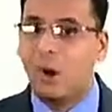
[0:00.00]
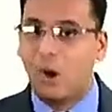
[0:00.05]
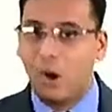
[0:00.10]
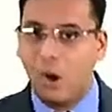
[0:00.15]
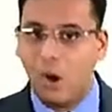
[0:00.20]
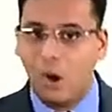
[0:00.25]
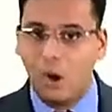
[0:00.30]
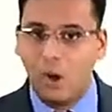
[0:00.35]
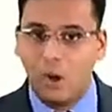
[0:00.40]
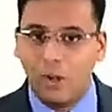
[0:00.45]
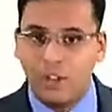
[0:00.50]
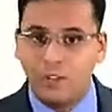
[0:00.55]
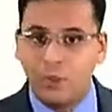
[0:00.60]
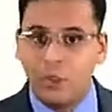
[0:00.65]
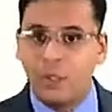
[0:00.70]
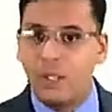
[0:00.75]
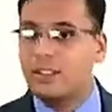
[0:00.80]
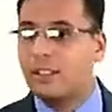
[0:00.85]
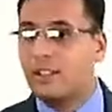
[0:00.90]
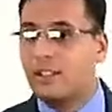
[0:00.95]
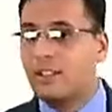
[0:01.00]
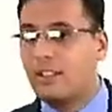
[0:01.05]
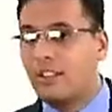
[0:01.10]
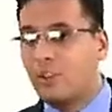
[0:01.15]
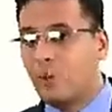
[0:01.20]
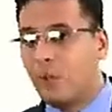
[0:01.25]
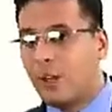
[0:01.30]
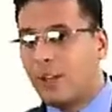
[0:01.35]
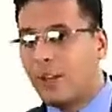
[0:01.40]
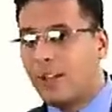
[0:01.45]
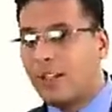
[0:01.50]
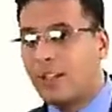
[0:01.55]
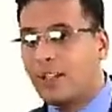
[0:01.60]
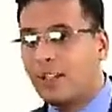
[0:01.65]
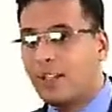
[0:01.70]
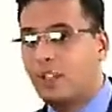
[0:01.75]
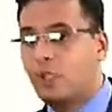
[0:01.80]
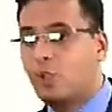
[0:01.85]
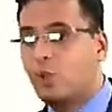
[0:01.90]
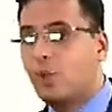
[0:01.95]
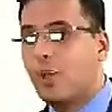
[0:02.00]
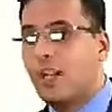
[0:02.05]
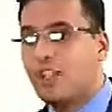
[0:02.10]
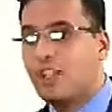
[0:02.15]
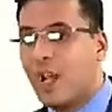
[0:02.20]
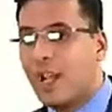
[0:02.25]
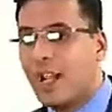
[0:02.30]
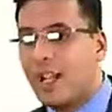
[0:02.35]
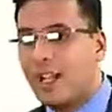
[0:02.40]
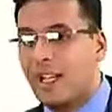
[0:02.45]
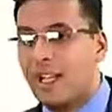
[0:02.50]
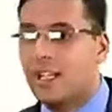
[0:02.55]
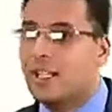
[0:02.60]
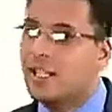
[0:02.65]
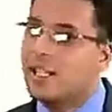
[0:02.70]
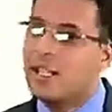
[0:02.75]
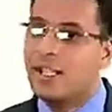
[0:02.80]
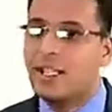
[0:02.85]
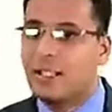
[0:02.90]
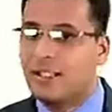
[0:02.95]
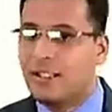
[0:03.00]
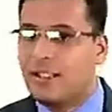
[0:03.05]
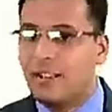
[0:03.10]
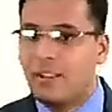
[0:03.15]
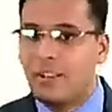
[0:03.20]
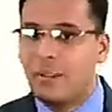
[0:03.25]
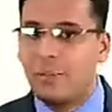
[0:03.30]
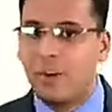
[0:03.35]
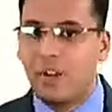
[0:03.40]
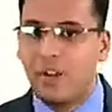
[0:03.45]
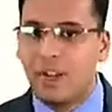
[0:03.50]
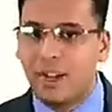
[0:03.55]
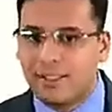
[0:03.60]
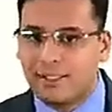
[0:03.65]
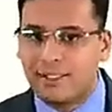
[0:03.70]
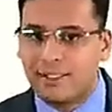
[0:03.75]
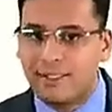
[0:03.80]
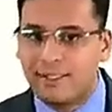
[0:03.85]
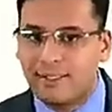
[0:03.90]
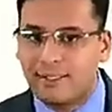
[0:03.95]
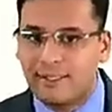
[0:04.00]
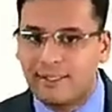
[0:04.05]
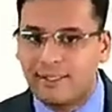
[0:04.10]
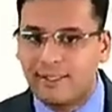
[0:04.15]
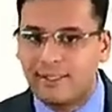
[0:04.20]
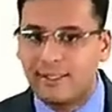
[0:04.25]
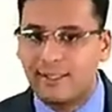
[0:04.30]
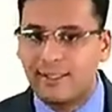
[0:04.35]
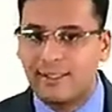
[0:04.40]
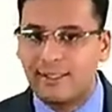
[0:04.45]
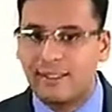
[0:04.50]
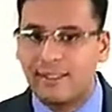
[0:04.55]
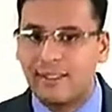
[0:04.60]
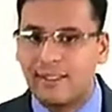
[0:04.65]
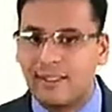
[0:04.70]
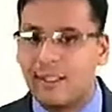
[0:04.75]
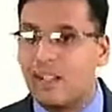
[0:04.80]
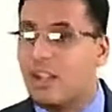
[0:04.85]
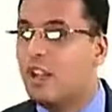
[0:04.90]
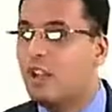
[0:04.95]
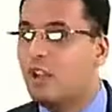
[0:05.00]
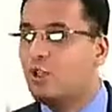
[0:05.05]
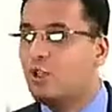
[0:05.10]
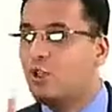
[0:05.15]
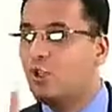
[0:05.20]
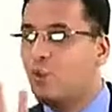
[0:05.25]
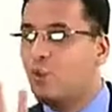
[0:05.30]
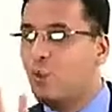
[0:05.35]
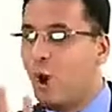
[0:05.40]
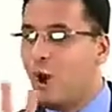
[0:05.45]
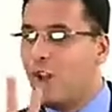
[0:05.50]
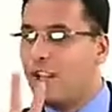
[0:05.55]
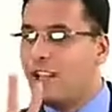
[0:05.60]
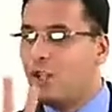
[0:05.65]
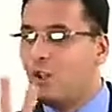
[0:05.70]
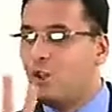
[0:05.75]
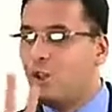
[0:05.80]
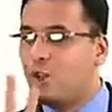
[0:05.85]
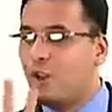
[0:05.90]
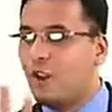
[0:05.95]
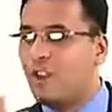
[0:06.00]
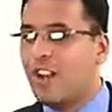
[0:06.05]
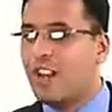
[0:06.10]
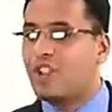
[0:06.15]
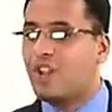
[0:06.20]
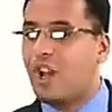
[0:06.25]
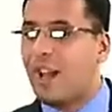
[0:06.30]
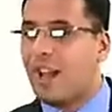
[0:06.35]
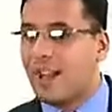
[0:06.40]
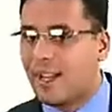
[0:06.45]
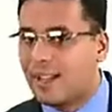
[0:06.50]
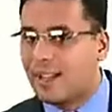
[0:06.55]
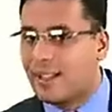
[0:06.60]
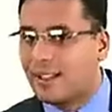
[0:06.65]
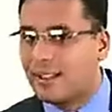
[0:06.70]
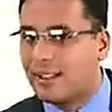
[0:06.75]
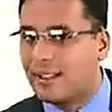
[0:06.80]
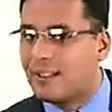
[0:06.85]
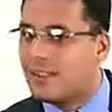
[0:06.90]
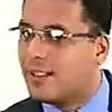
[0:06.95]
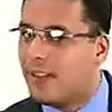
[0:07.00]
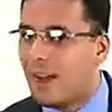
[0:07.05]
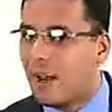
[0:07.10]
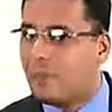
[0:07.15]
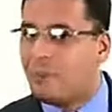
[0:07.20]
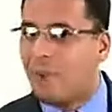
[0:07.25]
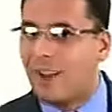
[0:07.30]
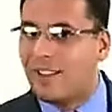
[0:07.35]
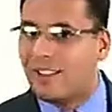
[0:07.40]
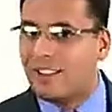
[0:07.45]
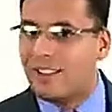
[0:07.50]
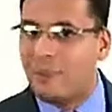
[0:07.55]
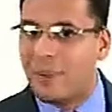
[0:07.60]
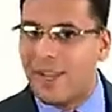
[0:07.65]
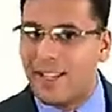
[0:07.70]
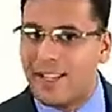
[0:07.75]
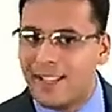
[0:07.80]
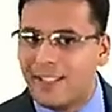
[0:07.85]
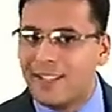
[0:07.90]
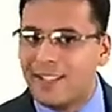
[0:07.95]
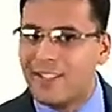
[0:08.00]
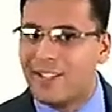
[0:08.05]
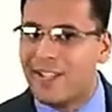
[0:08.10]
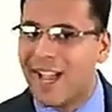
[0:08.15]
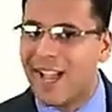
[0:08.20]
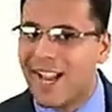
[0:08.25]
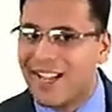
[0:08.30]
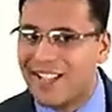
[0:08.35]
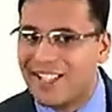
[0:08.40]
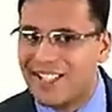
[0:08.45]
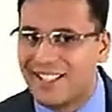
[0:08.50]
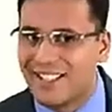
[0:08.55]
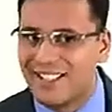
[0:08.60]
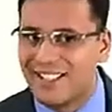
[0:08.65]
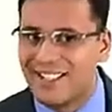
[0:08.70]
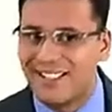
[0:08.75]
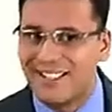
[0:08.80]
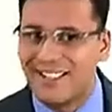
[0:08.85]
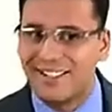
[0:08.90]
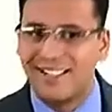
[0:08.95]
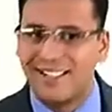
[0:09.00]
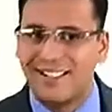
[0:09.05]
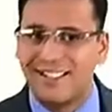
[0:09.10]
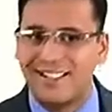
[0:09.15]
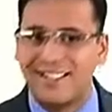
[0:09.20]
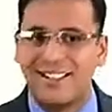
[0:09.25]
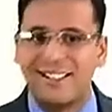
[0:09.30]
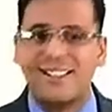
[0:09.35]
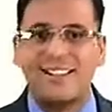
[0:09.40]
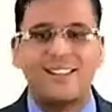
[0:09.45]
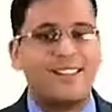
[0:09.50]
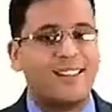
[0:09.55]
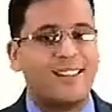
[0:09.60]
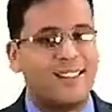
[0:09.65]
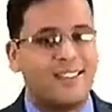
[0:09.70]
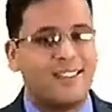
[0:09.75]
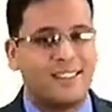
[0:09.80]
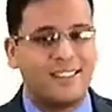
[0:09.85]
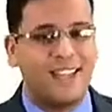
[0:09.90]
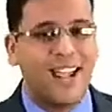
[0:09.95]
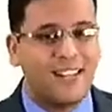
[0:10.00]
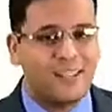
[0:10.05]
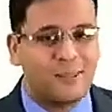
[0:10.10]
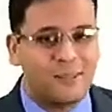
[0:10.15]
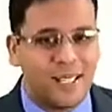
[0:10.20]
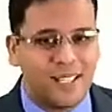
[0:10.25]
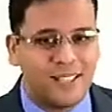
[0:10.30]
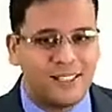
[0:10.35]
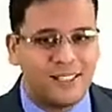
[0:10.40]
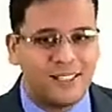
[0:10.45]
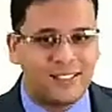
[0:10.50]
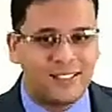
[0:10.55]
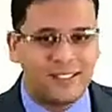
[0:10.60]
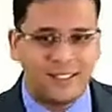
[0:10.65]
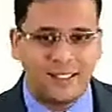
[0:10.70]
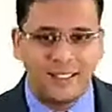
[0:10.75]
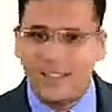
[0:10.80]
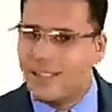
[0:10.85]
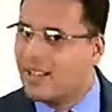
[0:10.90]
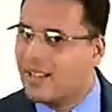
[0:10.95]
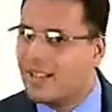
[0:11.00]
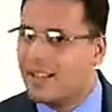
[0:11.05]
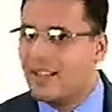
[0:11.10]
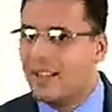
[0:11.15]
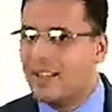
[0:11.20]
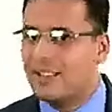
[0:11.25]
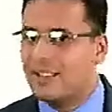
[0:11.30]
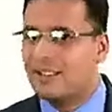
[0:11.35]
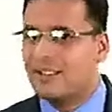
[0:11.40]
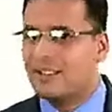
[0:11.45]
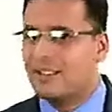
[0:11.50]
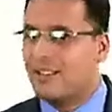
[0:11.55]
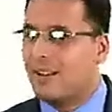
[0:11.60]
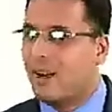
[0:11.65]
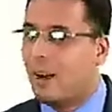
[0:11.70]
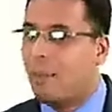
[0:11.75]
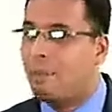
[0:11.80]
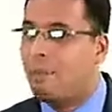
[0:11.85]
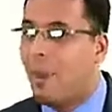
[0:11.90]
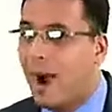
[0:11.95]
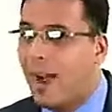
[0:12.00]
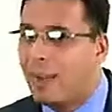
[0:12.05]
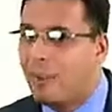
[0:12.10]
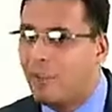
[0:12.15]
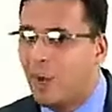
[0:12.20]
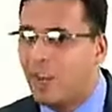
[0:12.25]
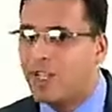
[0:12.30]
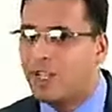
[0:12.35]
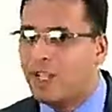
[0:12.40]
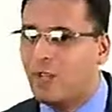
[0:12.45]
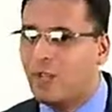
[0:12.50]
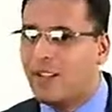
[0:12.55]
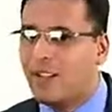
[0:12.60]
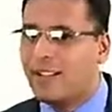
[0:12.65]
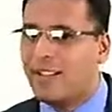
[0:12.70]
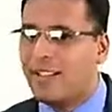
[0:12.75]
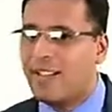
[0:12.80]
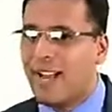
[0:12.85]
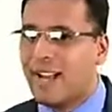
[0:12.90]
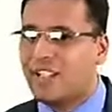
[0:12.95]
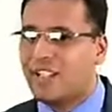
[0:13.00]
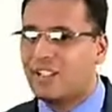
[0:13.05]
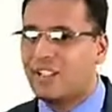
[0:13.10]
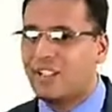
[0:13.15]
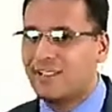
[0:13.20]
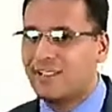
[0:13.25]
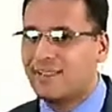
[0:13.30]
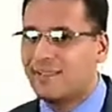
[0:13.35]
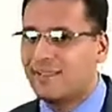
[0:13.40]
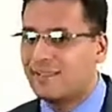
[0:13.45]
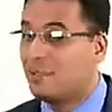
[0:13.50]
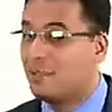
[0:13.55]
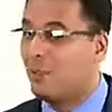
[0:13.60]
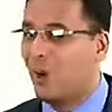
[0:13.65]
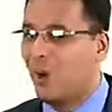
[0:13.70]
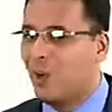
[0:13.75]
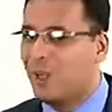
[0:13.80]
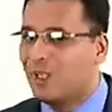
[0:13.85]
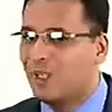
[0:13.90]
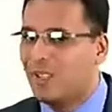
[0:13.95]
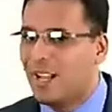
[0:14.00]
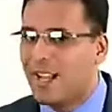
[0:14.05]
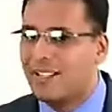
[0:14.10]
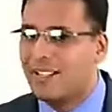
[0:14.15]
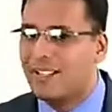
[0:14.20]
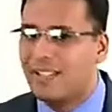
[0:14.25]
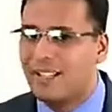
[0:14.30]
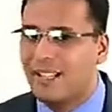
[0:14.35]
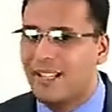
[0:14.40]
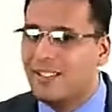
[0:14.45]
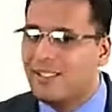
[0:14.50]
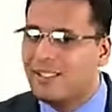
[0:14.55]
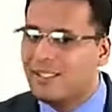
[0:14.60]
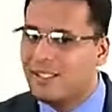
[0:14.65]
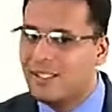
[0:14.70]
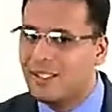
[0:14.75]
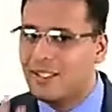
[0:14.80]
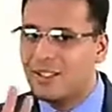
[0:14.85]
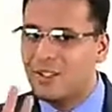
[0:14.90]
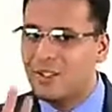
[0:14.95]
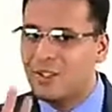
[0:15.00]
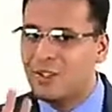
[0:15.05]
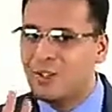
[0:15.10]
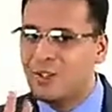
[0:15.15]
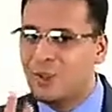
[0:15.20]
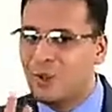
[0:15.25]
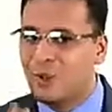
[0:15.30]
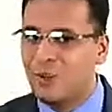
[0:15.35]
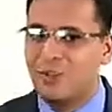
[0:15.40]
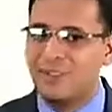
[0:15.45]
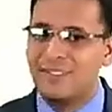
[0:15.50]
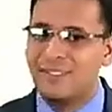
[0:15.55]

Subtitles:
Or if you consider this one right here, 2HI giving products. 2 molecules of HI are participating in this reaction. That means it's a bimolecular reaction. The molecularity is 2.